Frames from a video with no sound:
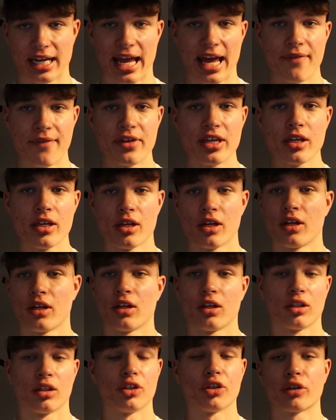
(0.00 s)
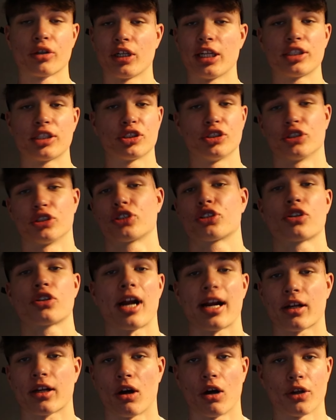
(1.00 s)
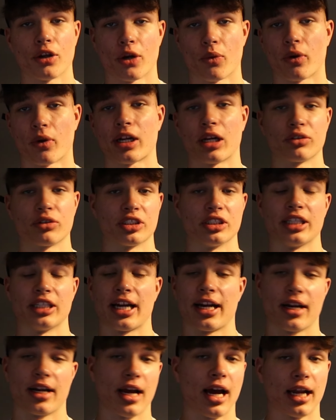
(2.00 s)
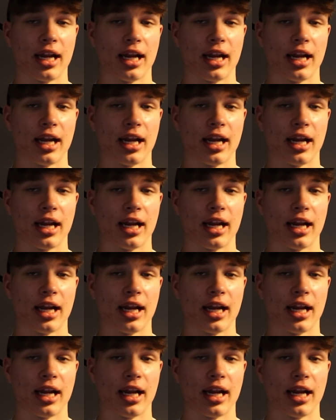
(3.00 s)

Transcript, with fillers: and Heavy. You can literally just track all your workouts in there